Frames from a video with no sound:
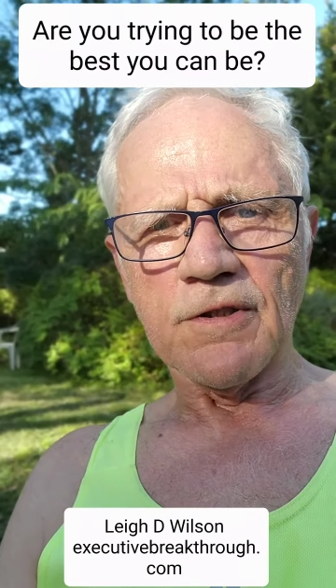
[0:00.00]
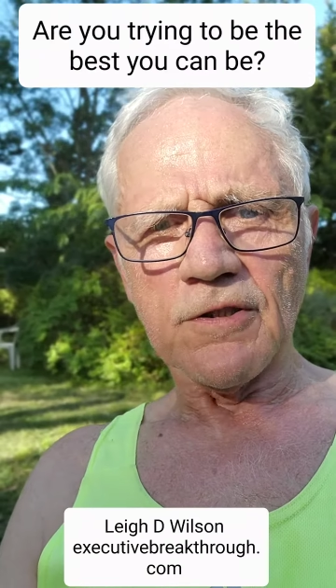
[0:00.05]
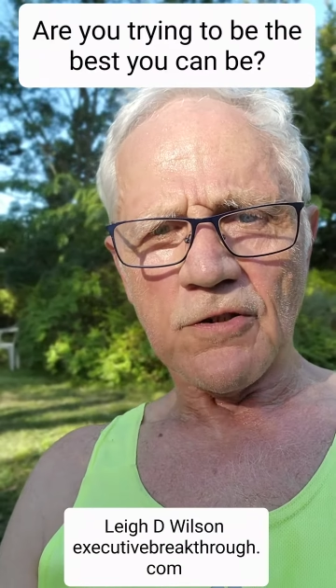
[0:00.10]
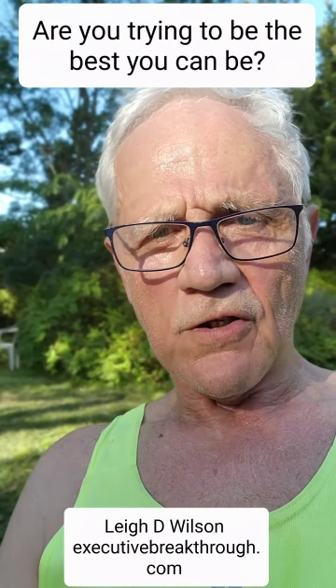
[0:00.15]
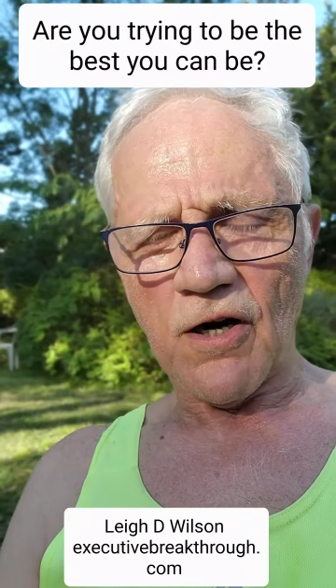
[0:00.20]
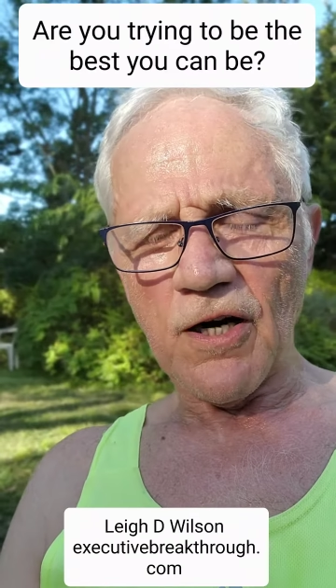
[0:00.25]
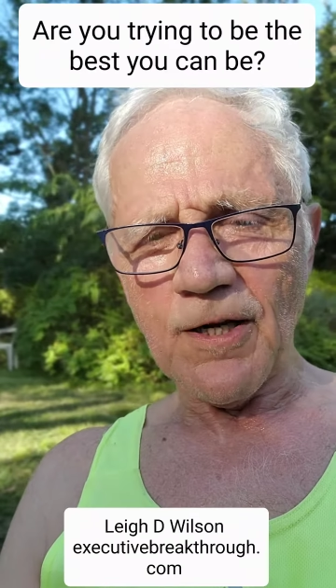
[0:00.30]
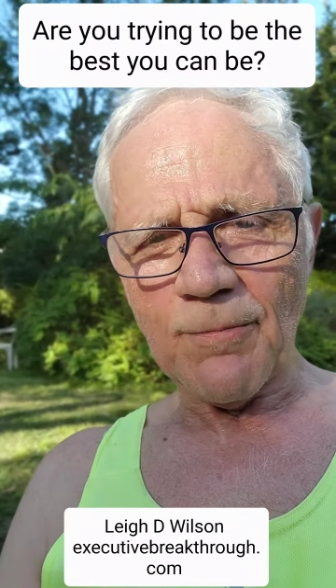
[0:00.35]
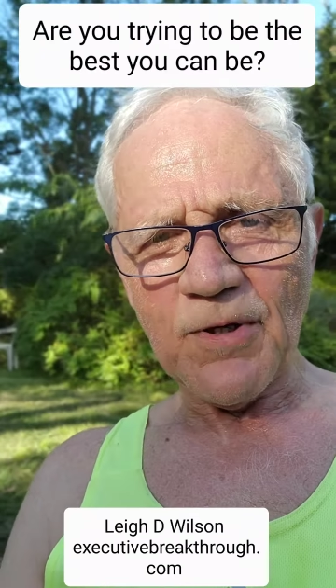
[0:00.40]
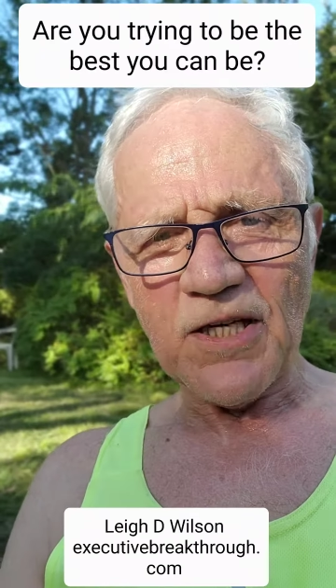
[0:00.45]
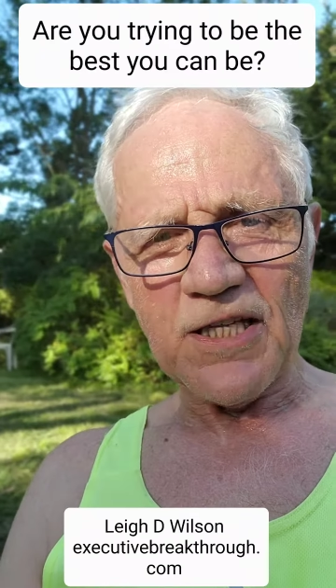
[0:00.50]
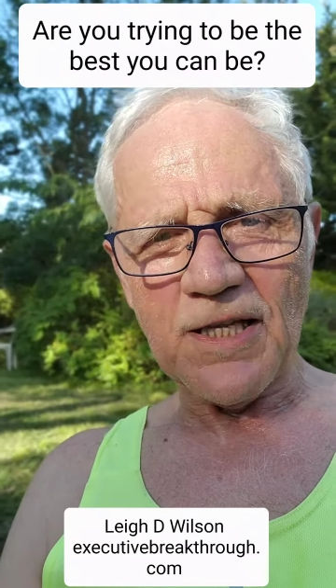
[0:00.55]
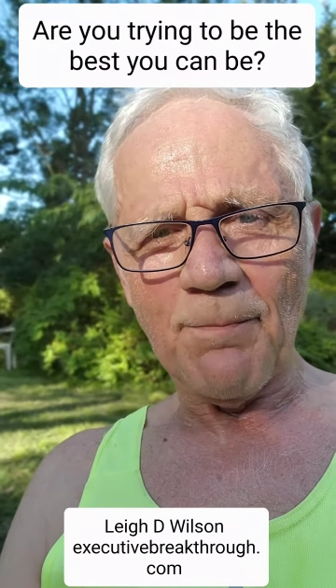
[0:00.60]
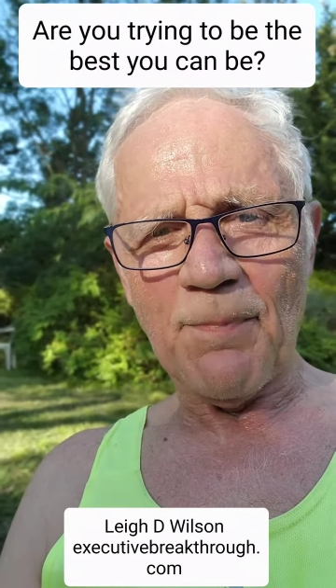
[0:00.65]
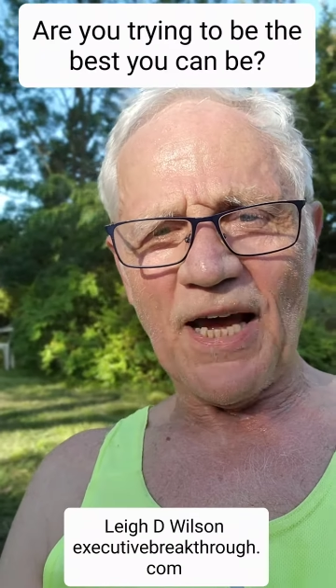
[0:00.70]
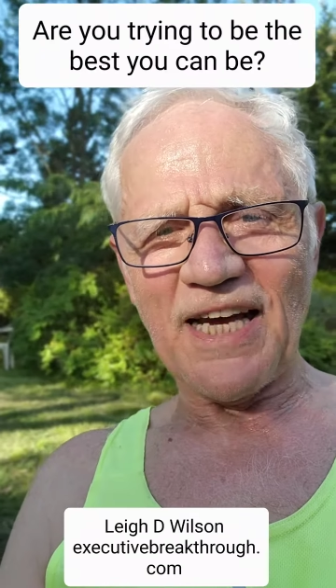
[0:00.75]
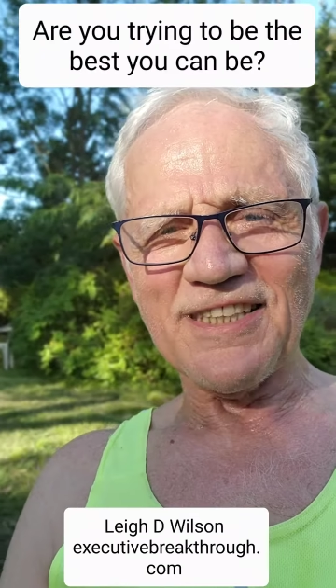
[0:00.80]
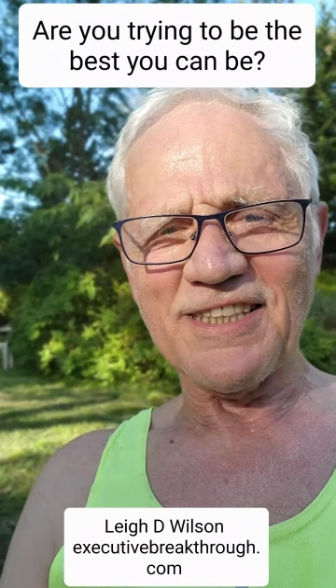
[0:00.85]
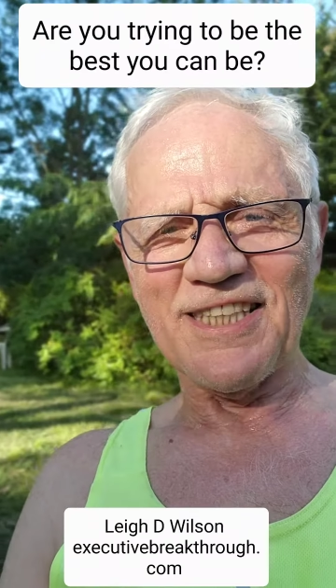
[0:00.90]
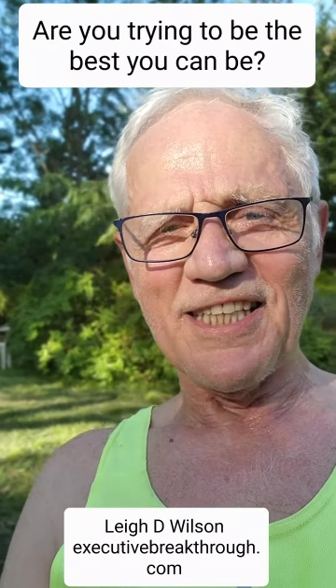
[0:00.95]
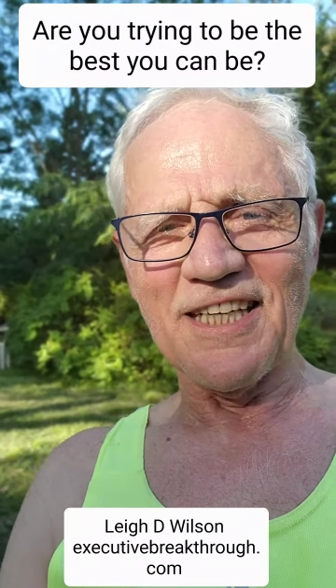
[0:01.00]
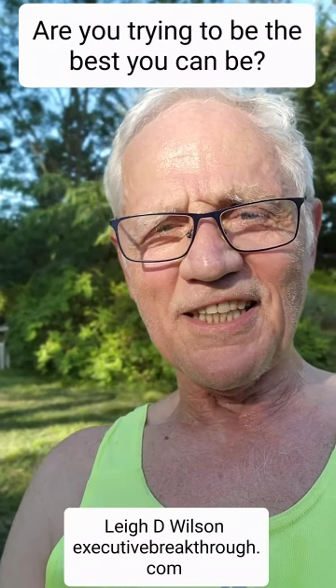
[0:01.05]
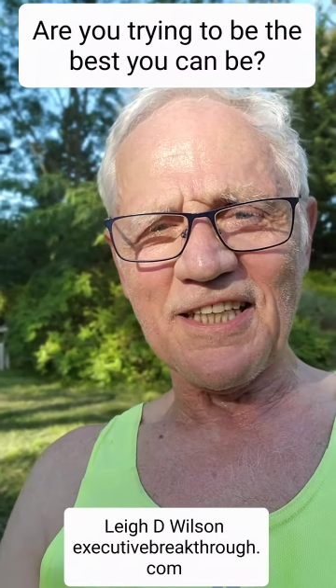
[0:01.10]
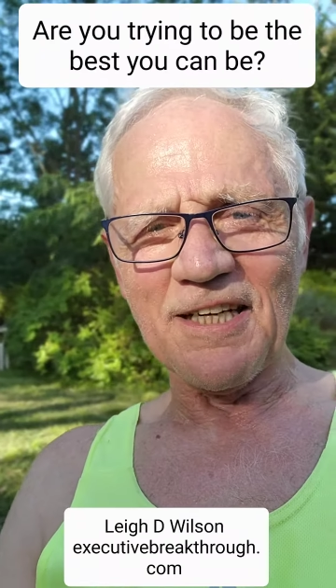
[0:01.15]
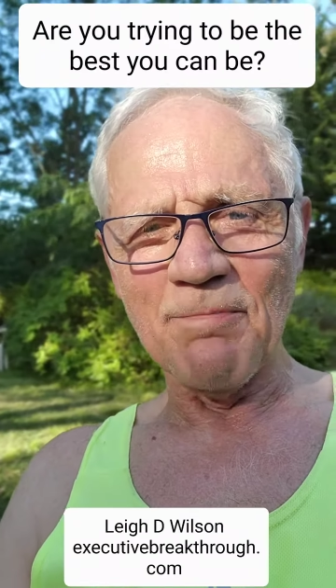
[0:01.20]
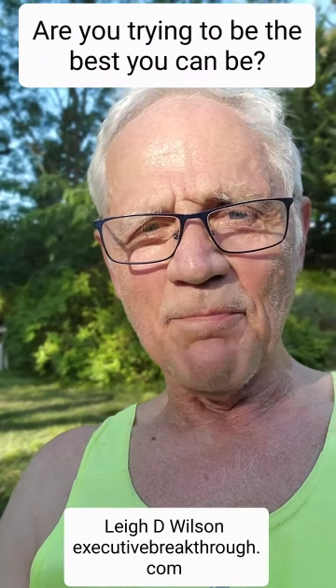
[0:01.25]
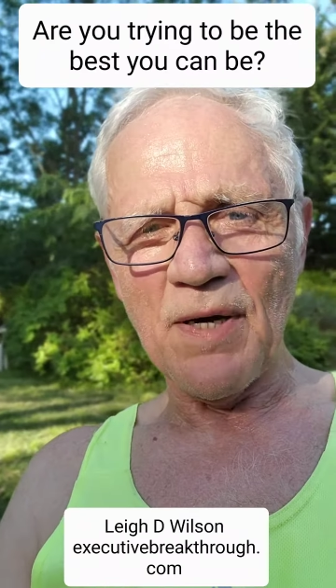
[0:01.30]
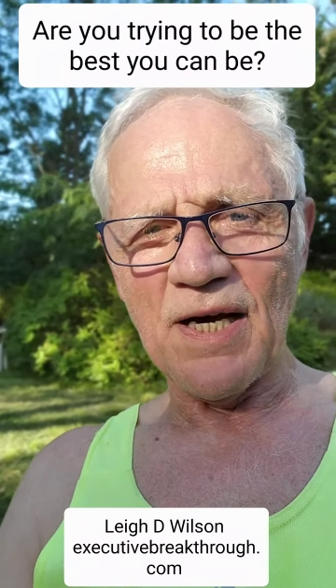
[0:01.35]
trying to be the best you can